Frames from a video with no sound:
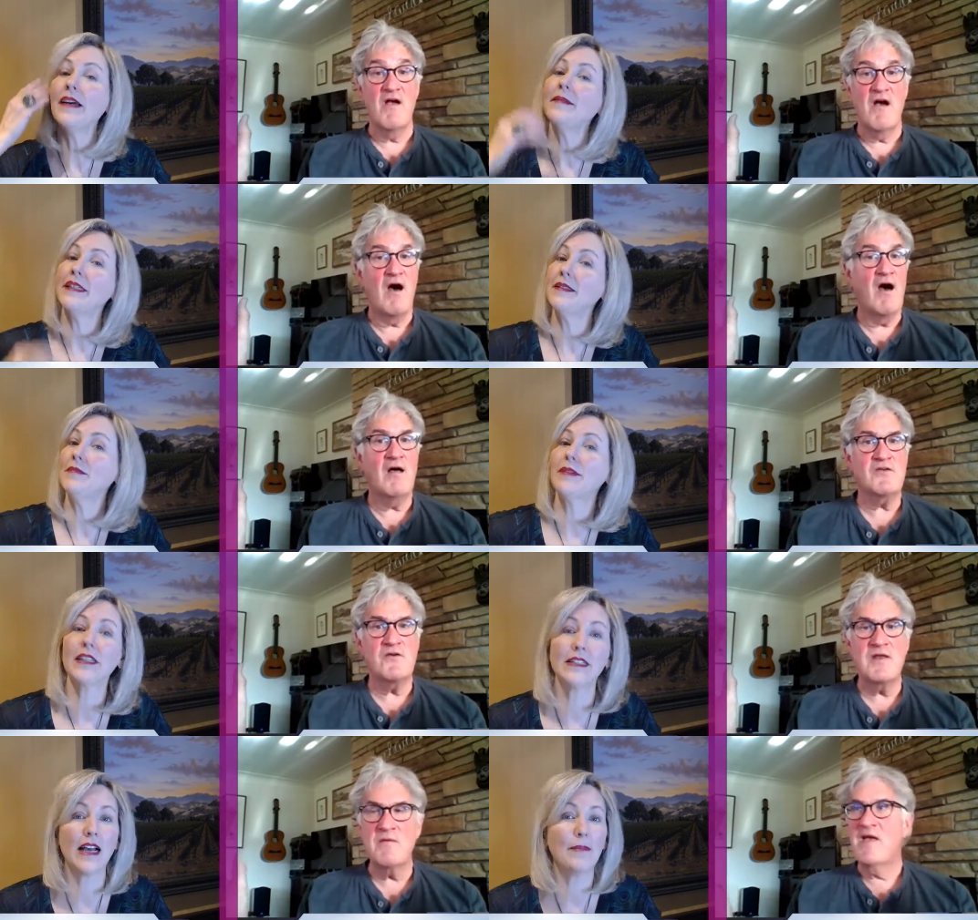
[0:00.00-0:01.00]
Speaker 1: Hintonburg. All
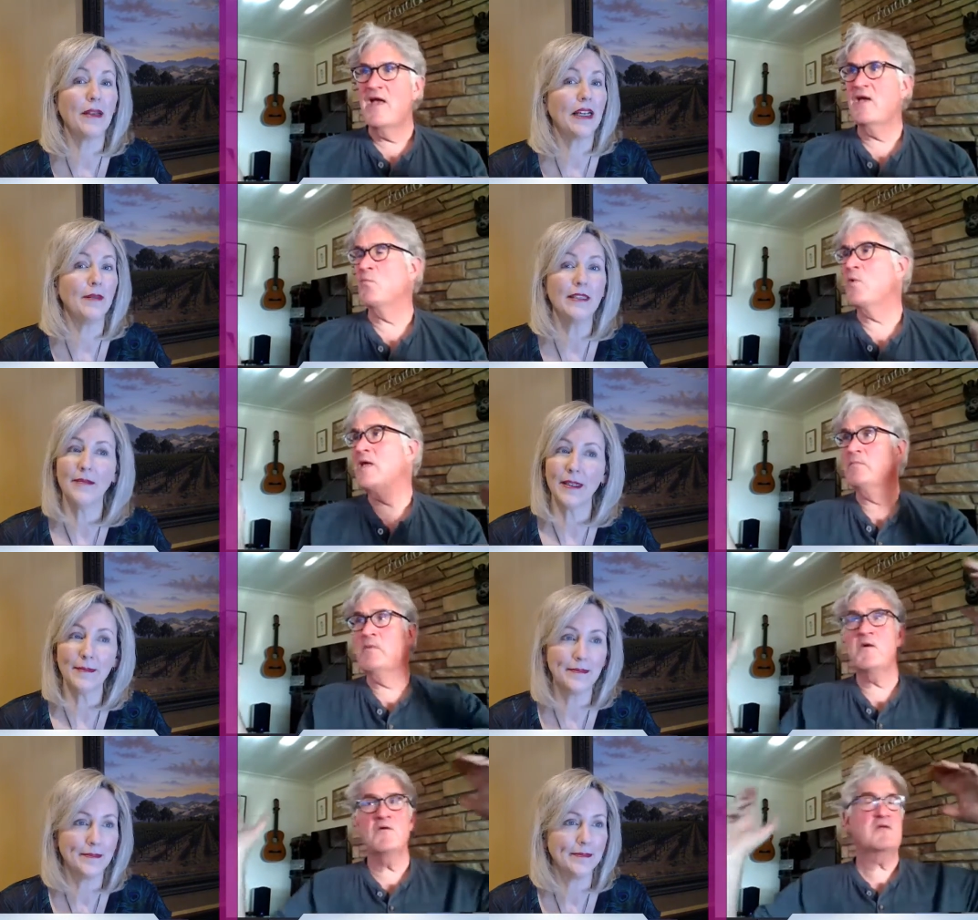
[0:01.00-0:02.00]
your and, and
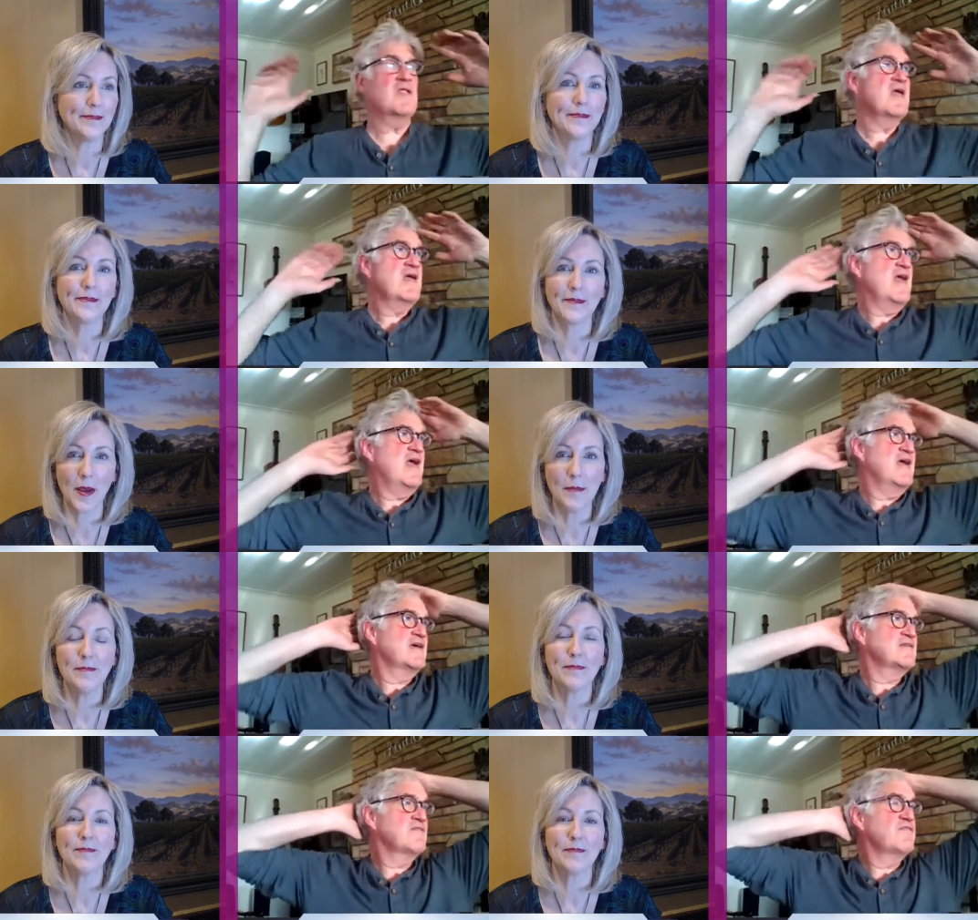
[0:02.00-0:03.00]
whalebone yep.
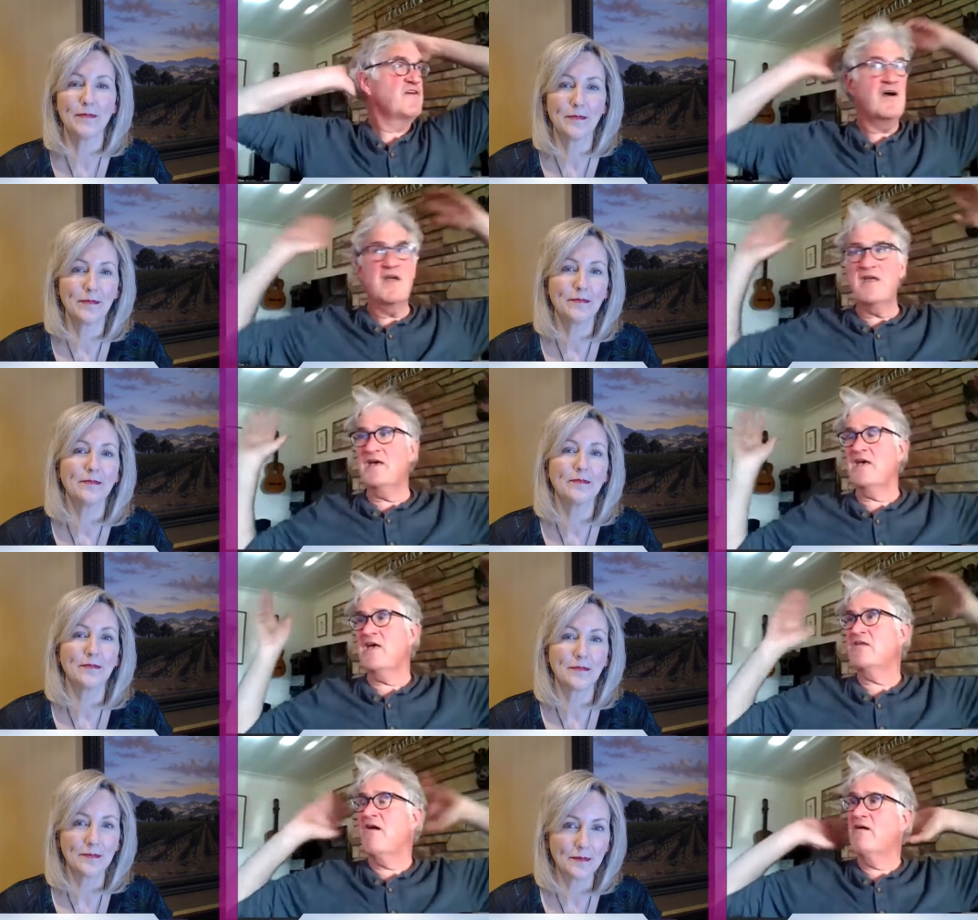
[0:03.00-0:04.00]
and fauna
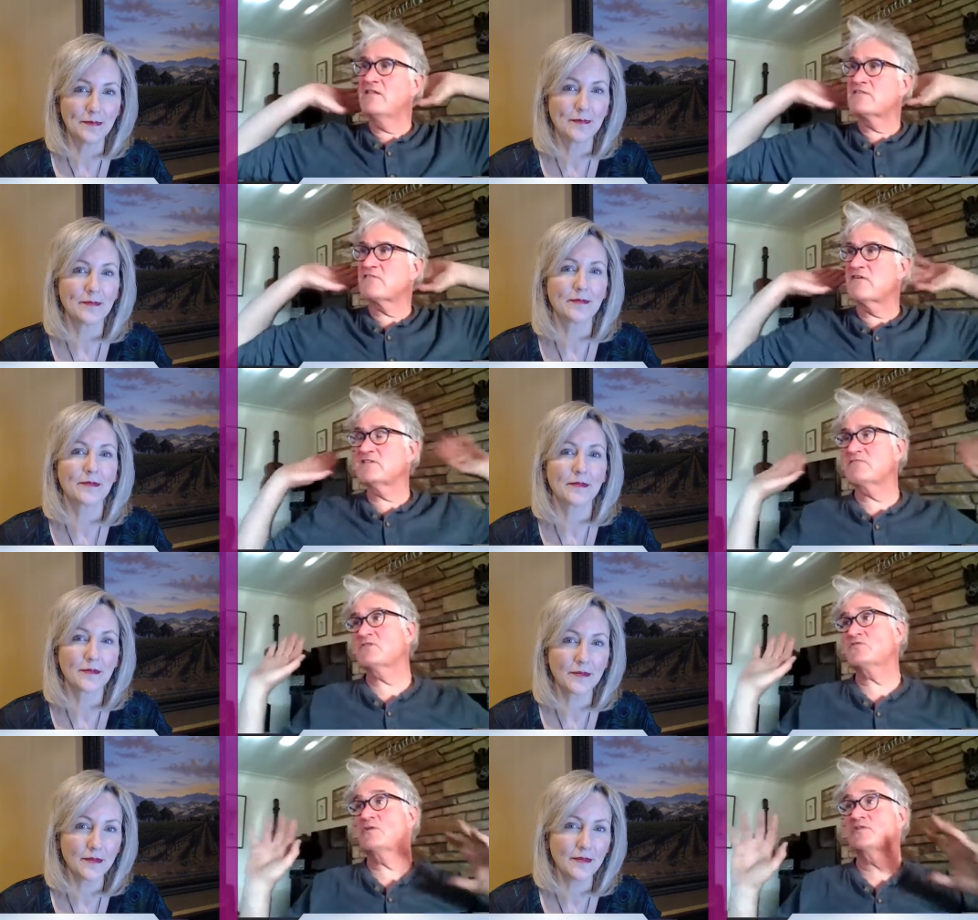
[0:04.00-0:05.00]
and all these crazy
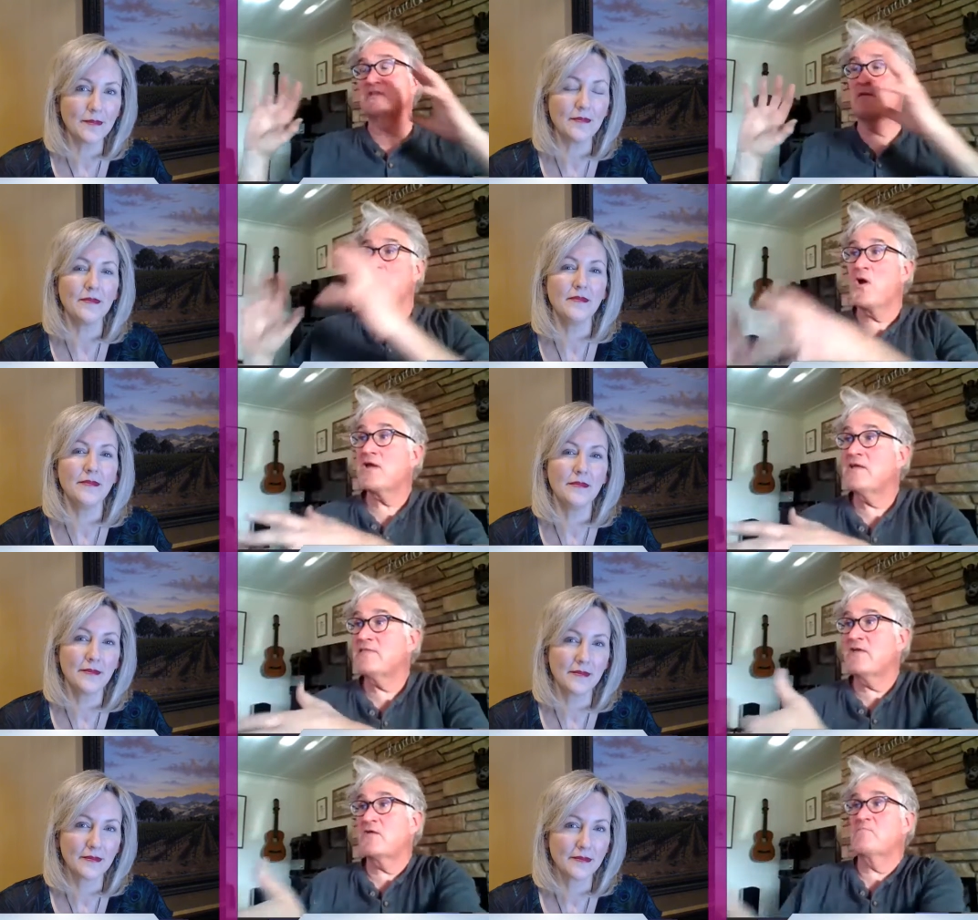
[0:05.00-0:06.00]
restaurants in the
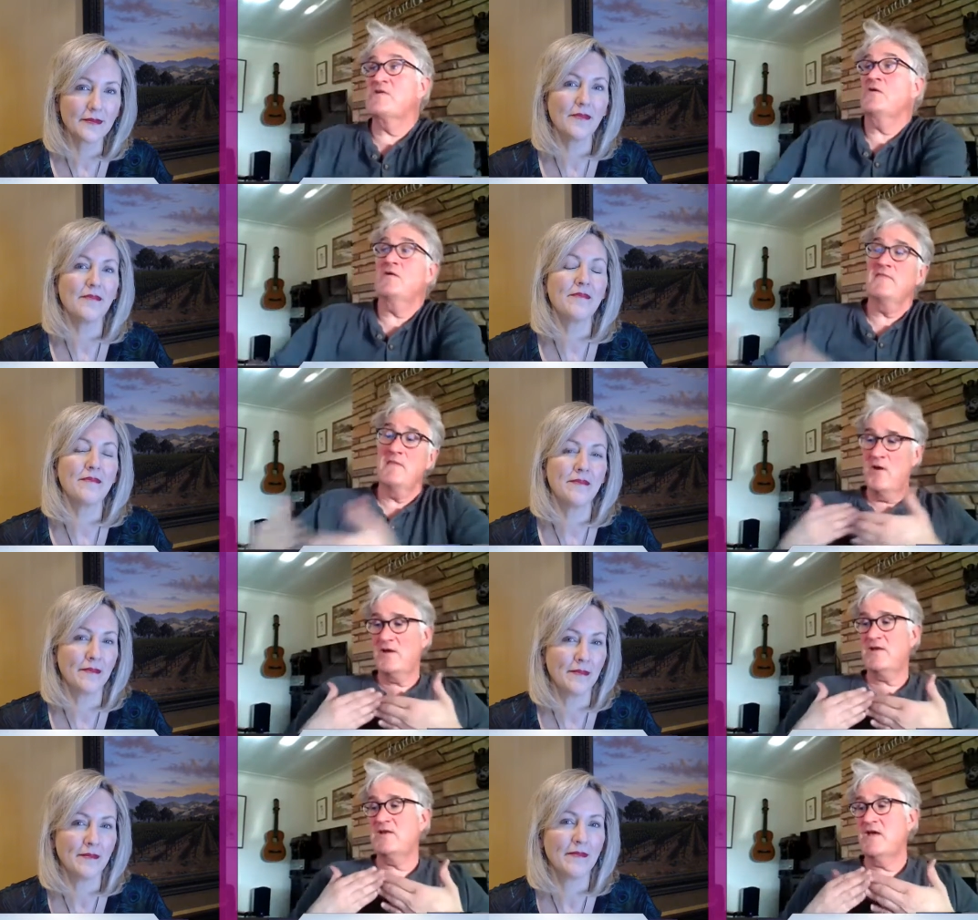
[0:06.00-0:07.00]
market that are beyond the
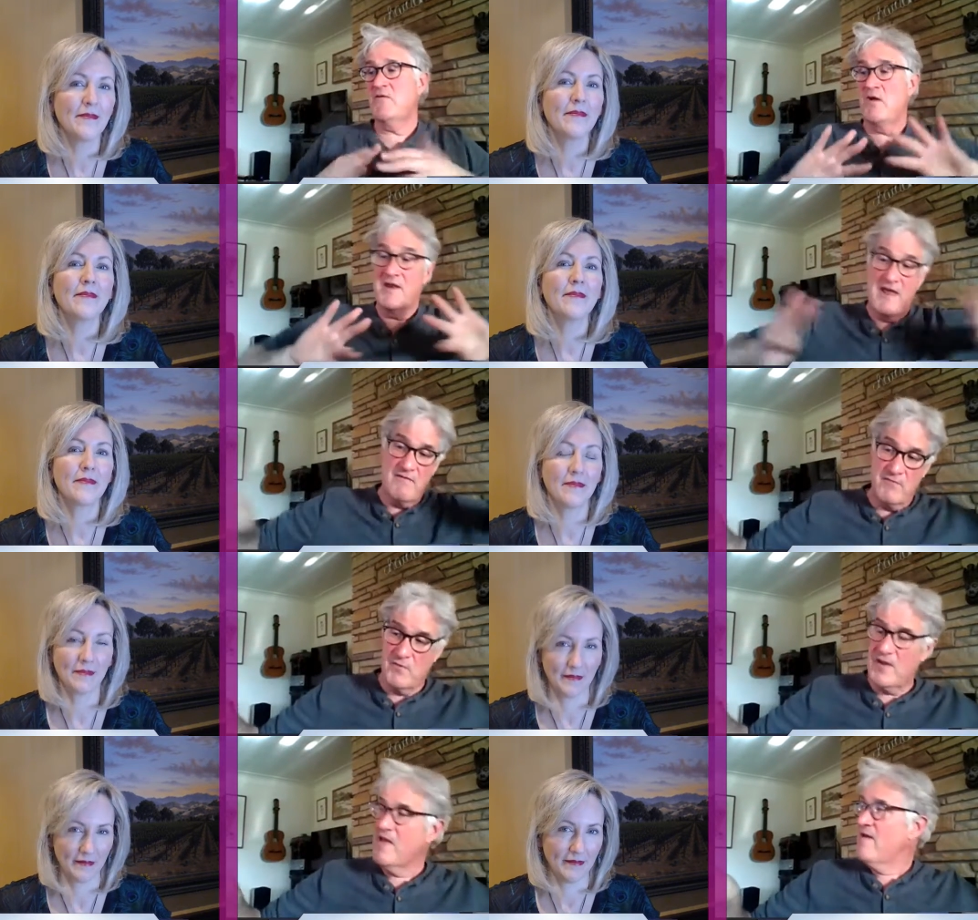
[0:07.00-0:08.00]
market now on
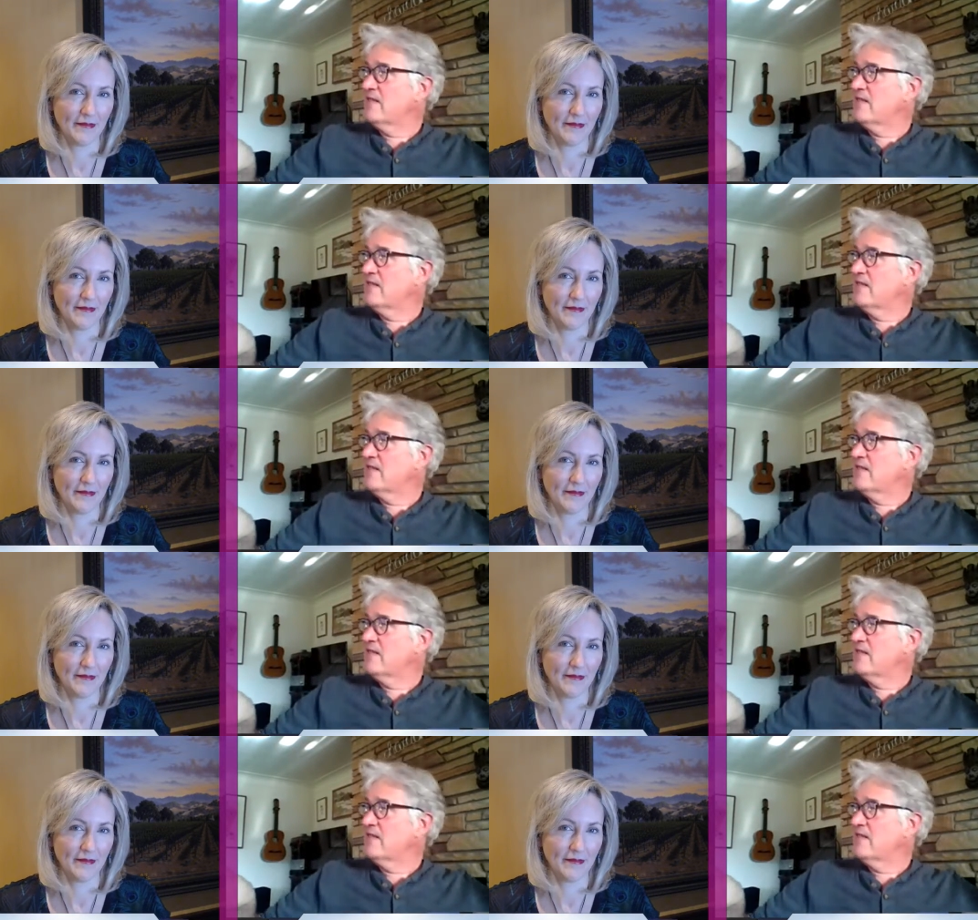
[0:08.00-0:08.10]
every way.